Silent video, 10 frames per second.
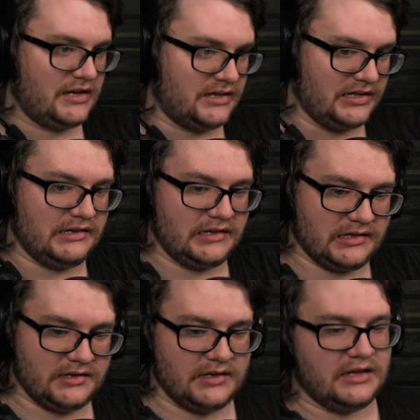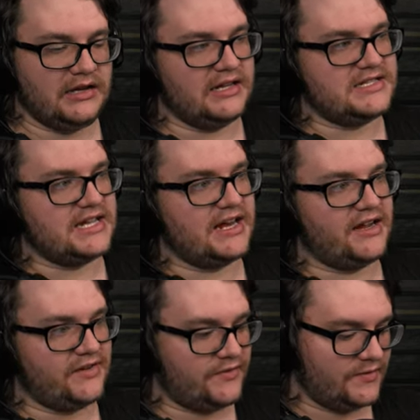uh, instead
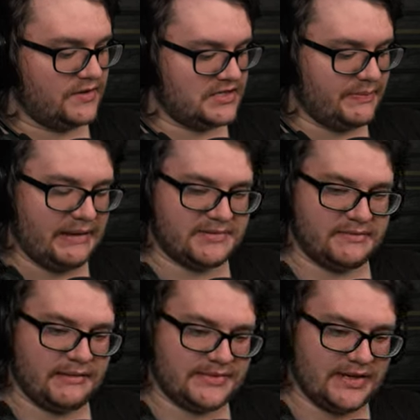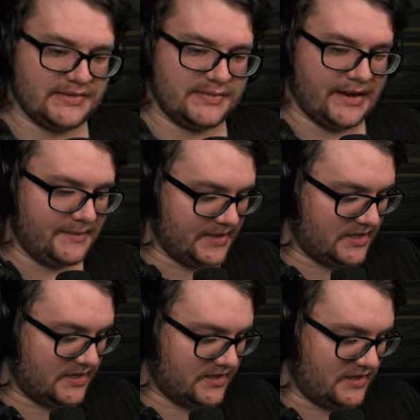of spam, spam, spam, spam,
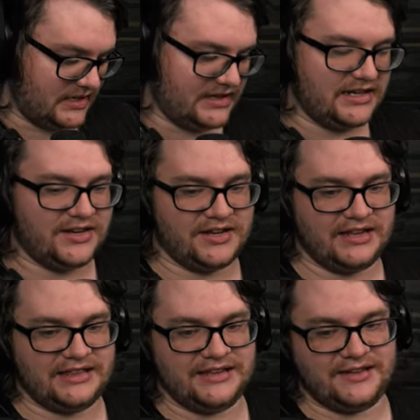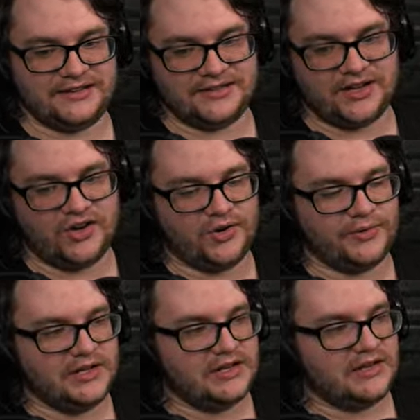and then and then oh.
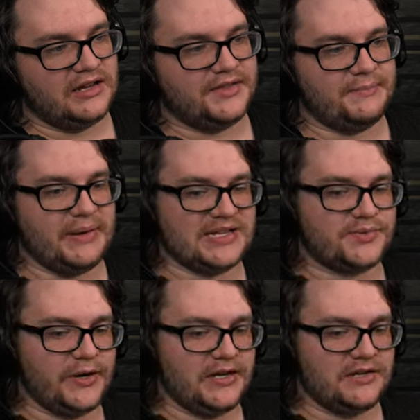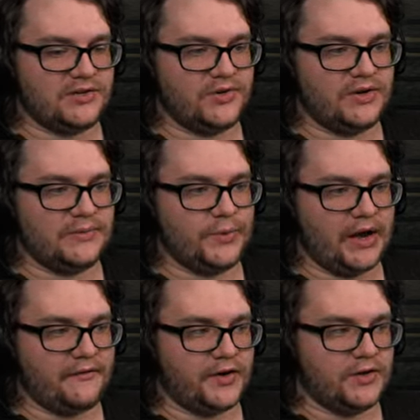The best way to do it
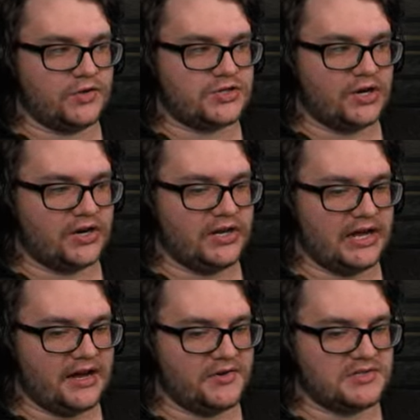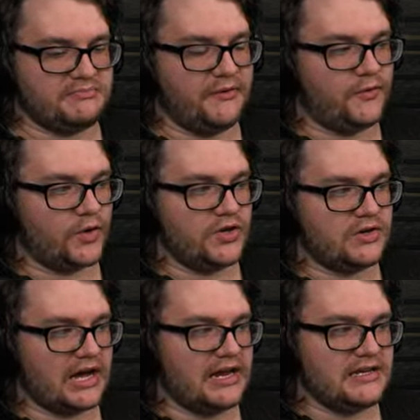whenever you're starting out, before you
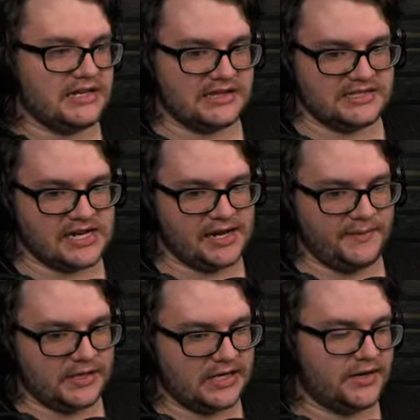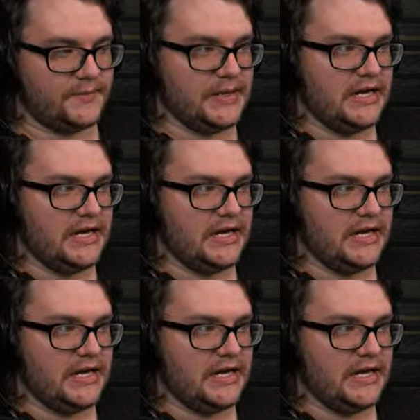kind of get the timing down,